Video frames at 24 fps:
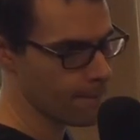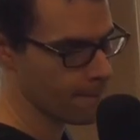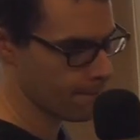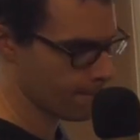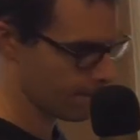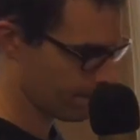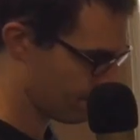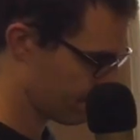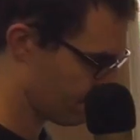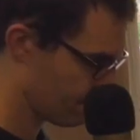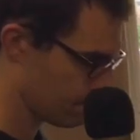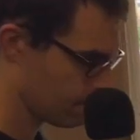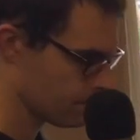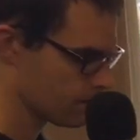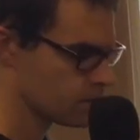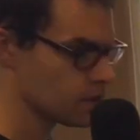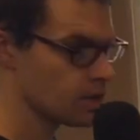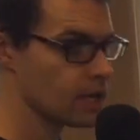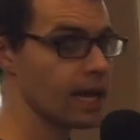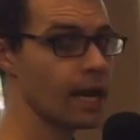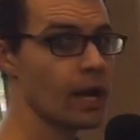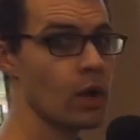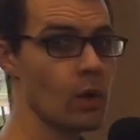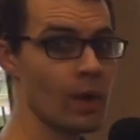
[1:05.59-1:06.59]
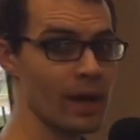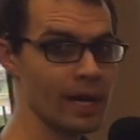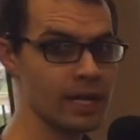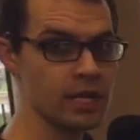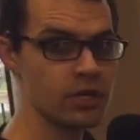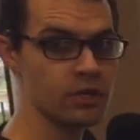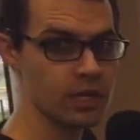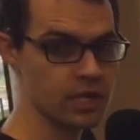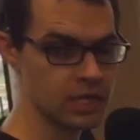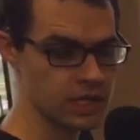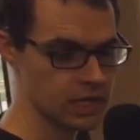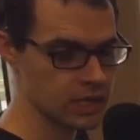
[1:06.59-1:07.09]
So you get quite an
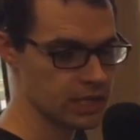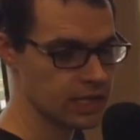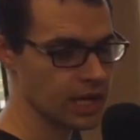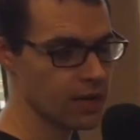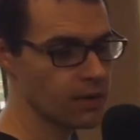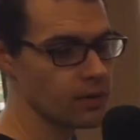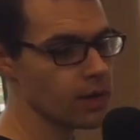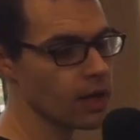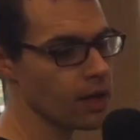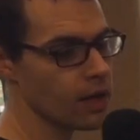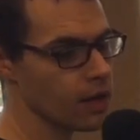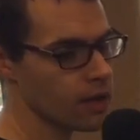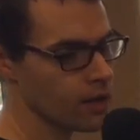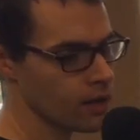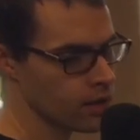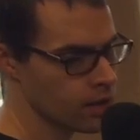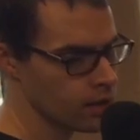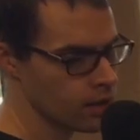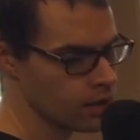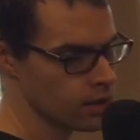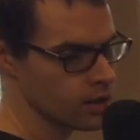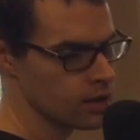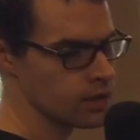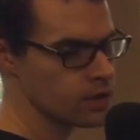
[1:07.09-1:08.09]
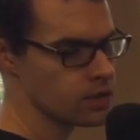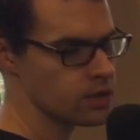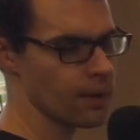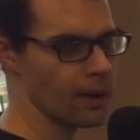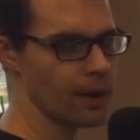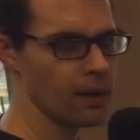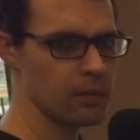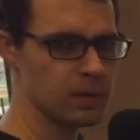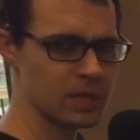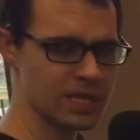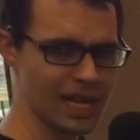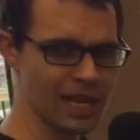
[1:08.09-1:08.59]
interesting sound there. So
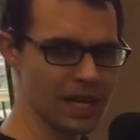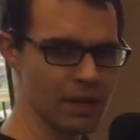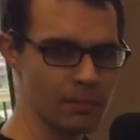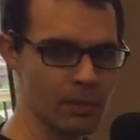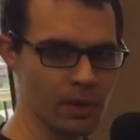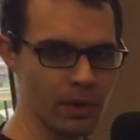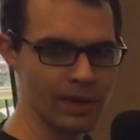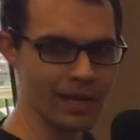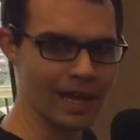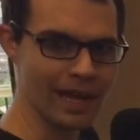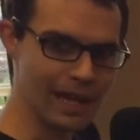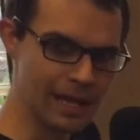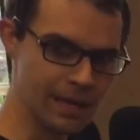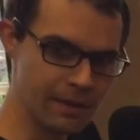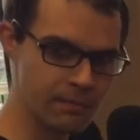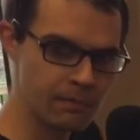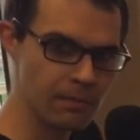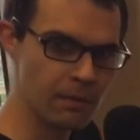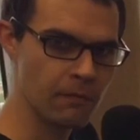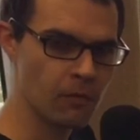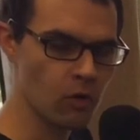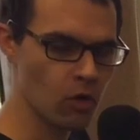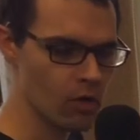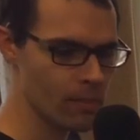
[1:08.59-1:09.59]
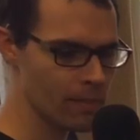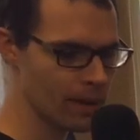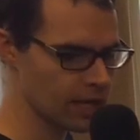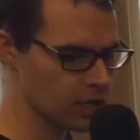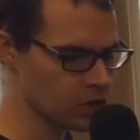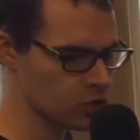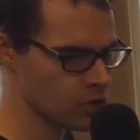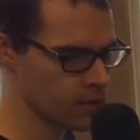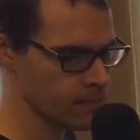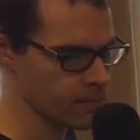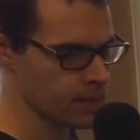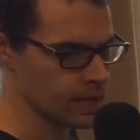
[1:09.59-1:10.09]
I always like putting that in before a
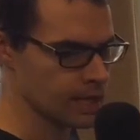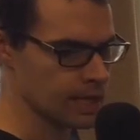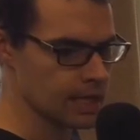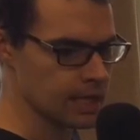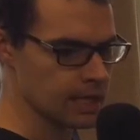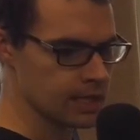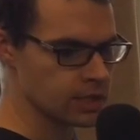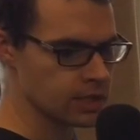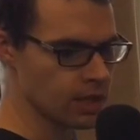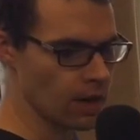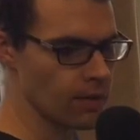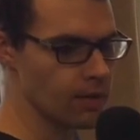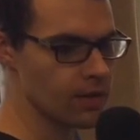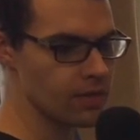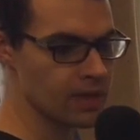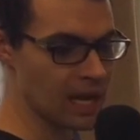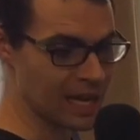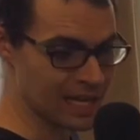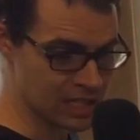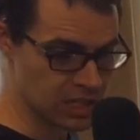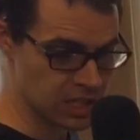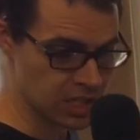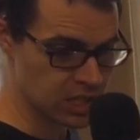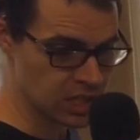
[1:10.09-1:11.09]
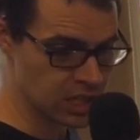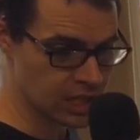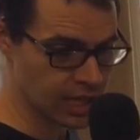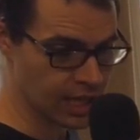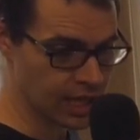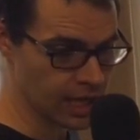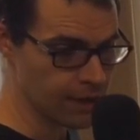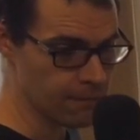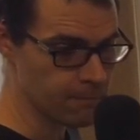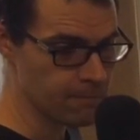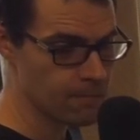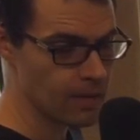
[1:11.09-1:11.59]
bass drum. So that's the
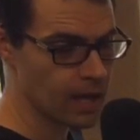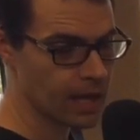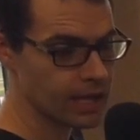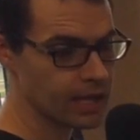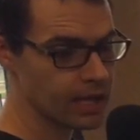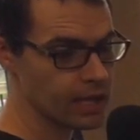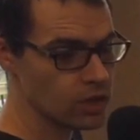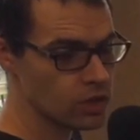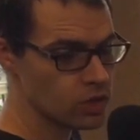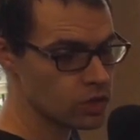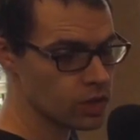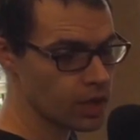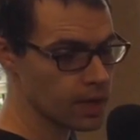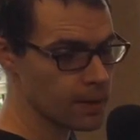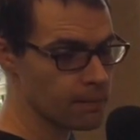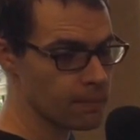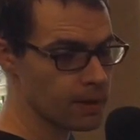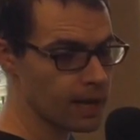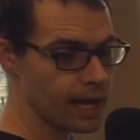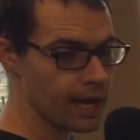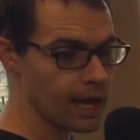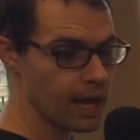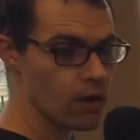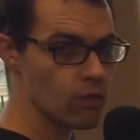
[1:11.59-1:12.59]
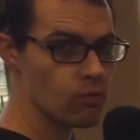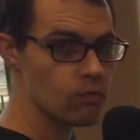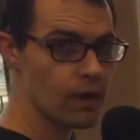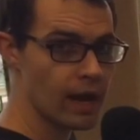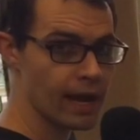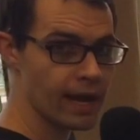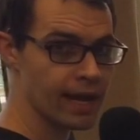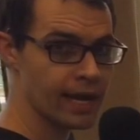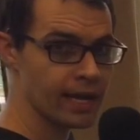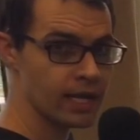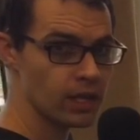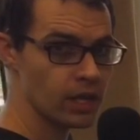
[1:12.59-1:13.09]
sticking, and then you try and play it
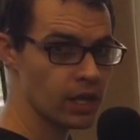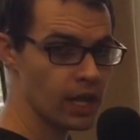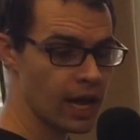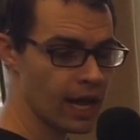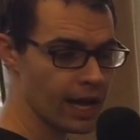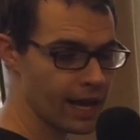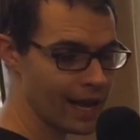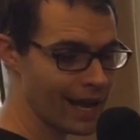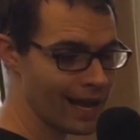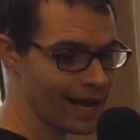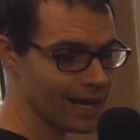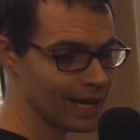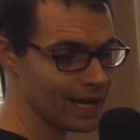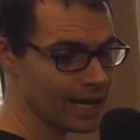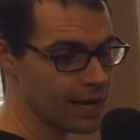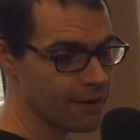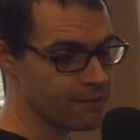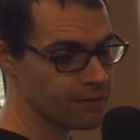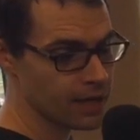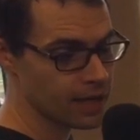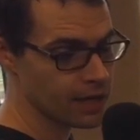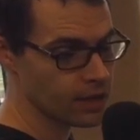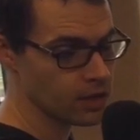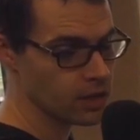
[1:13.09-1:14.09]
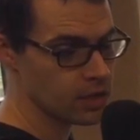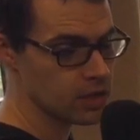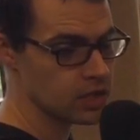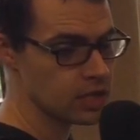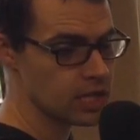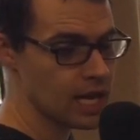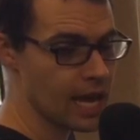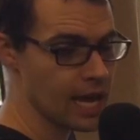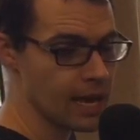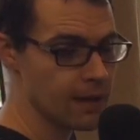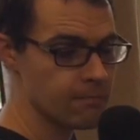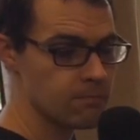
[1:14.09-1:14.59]
right hand on the hi-hat, left hand on the
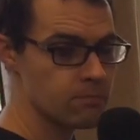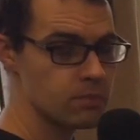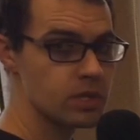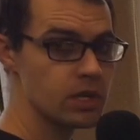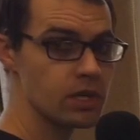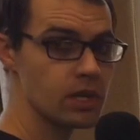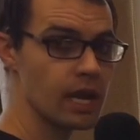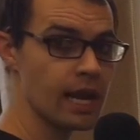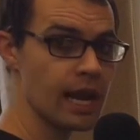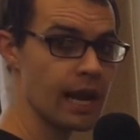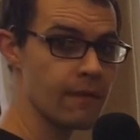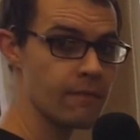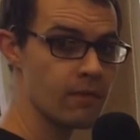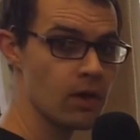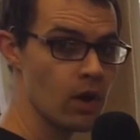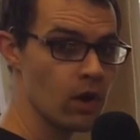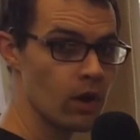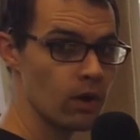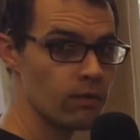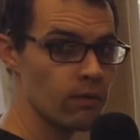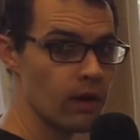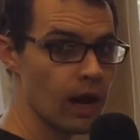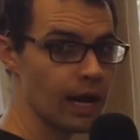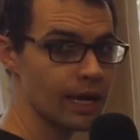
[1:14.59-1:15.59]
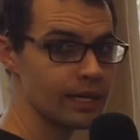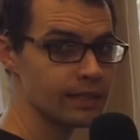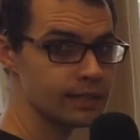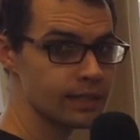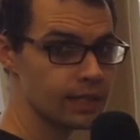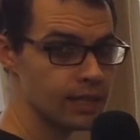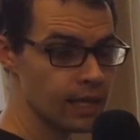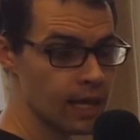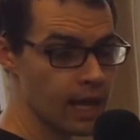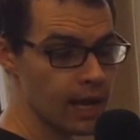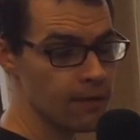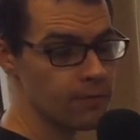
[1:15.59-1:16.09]
snare. So you're going to have right,
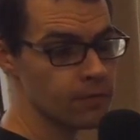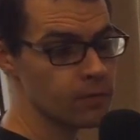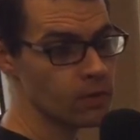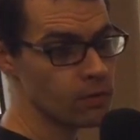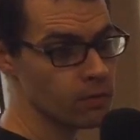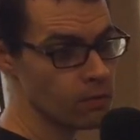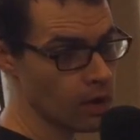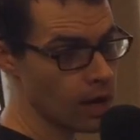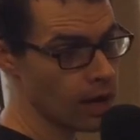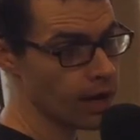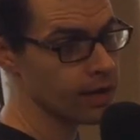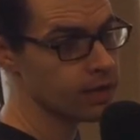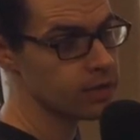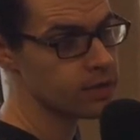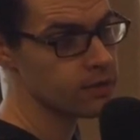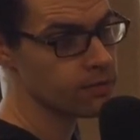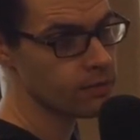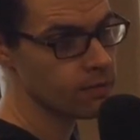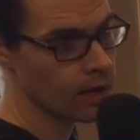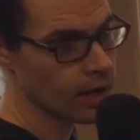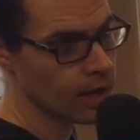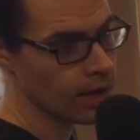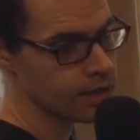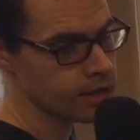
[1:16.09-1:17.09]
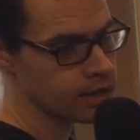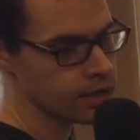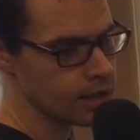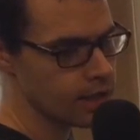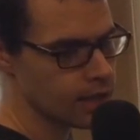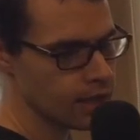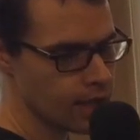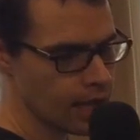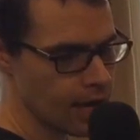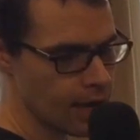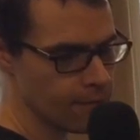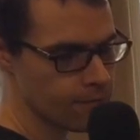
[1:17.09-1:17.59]
left, right, right,
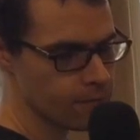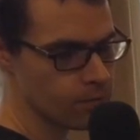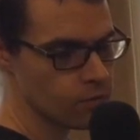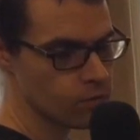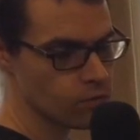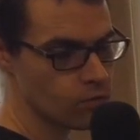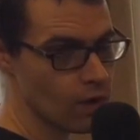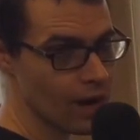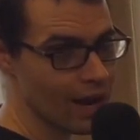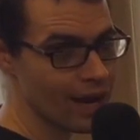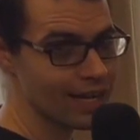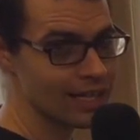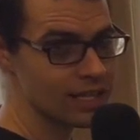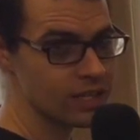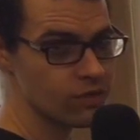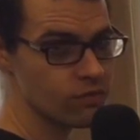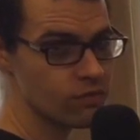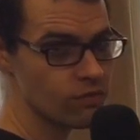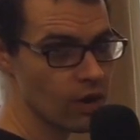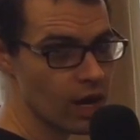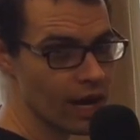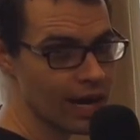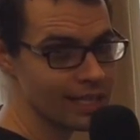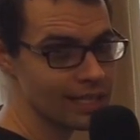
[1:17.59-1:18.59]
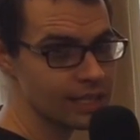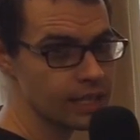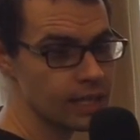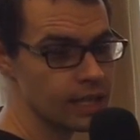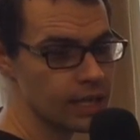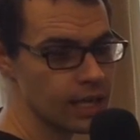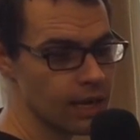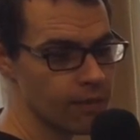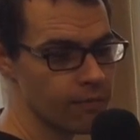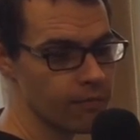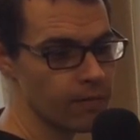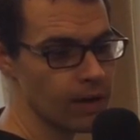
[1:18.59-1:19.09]
left, right, right,
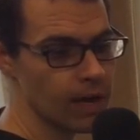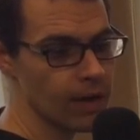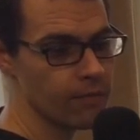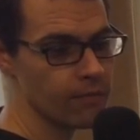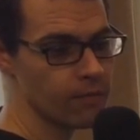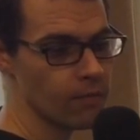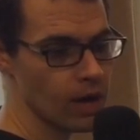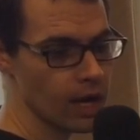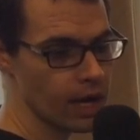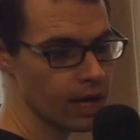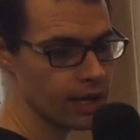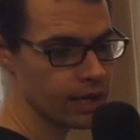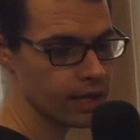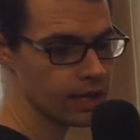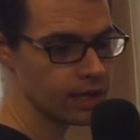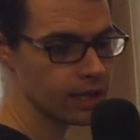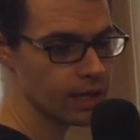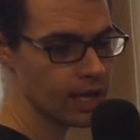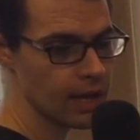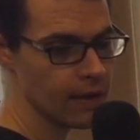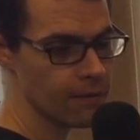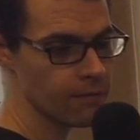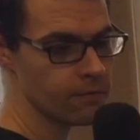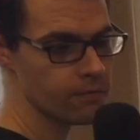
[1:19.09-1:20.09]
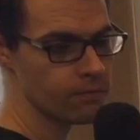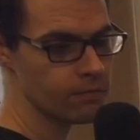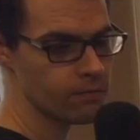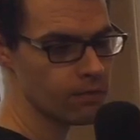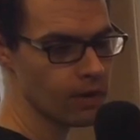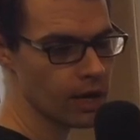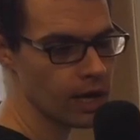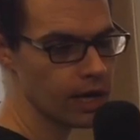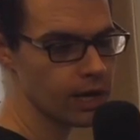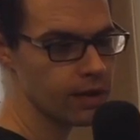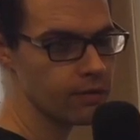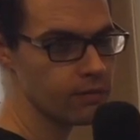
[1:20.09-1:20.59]
left, left, right, left,
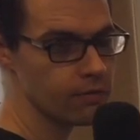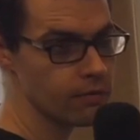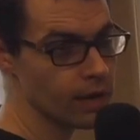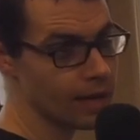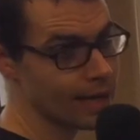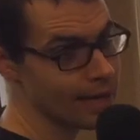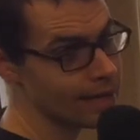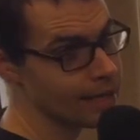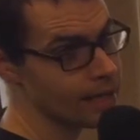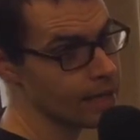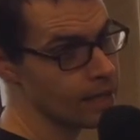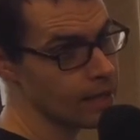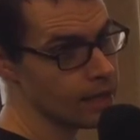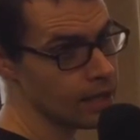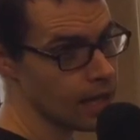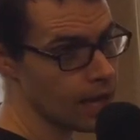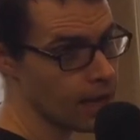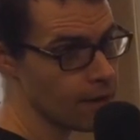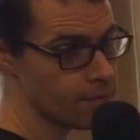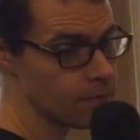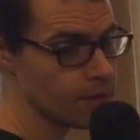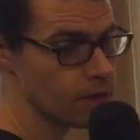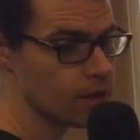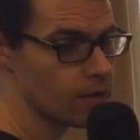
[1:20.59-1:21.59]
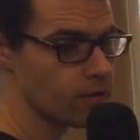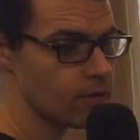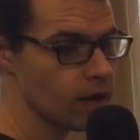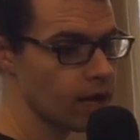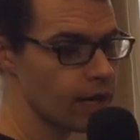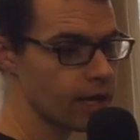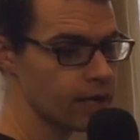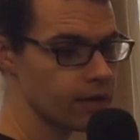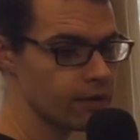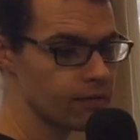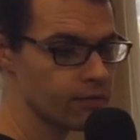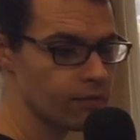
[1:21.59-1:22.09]
right, right, left,
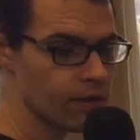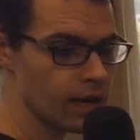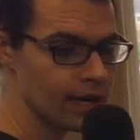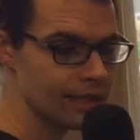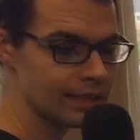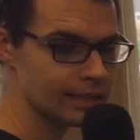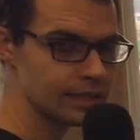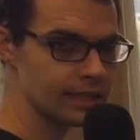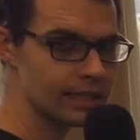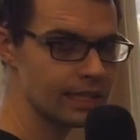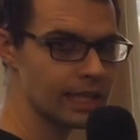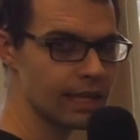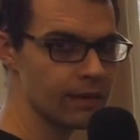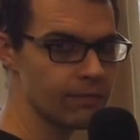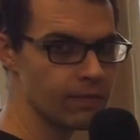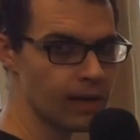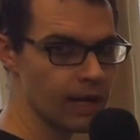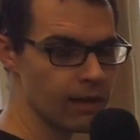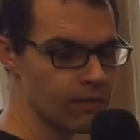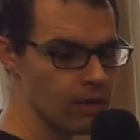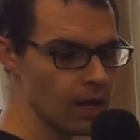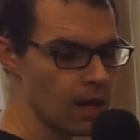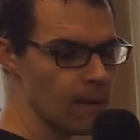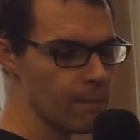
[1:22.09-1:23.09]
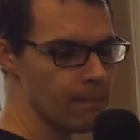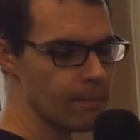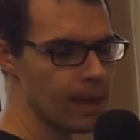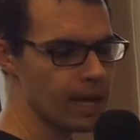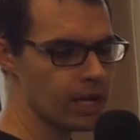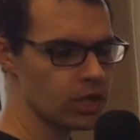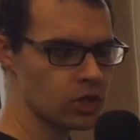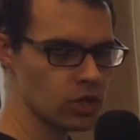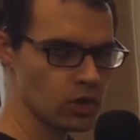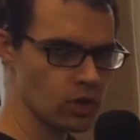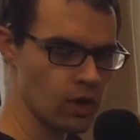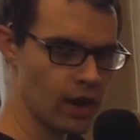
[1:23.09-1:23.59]
right, right, left, left.
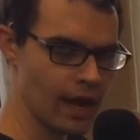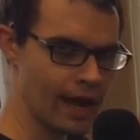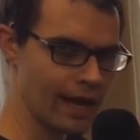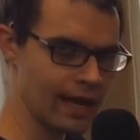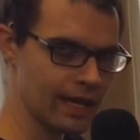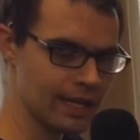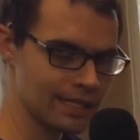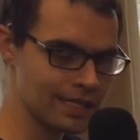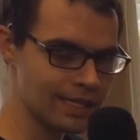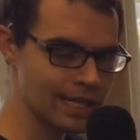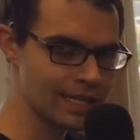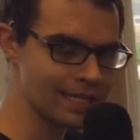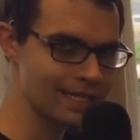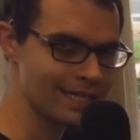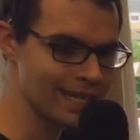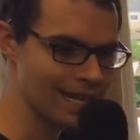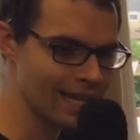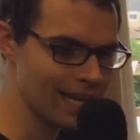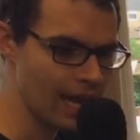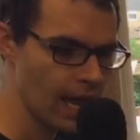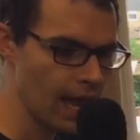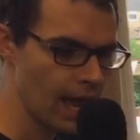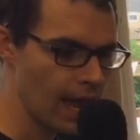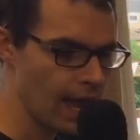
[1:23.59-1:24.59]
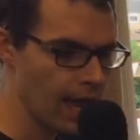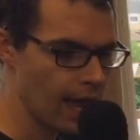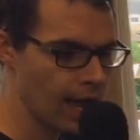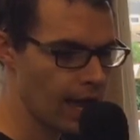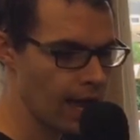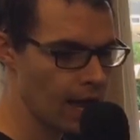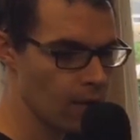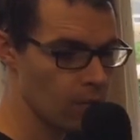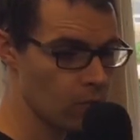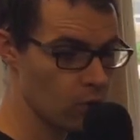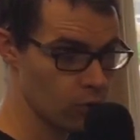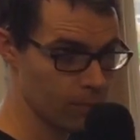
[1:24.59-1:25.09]
Make sure you're accenting
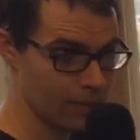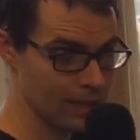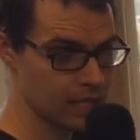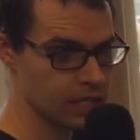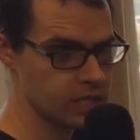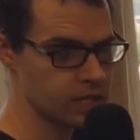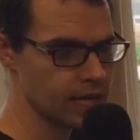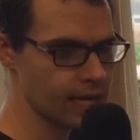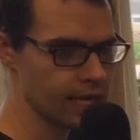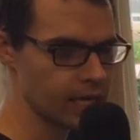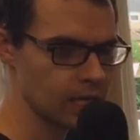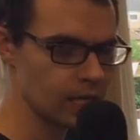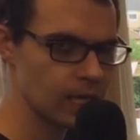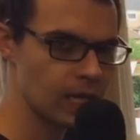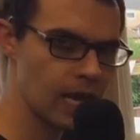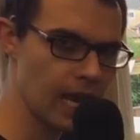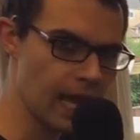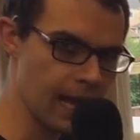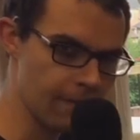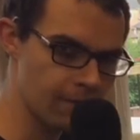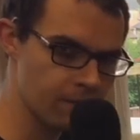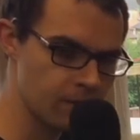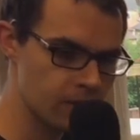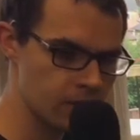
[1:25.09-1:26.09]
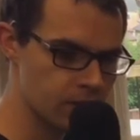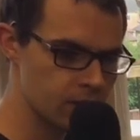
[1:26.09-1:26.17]
what would be the second left.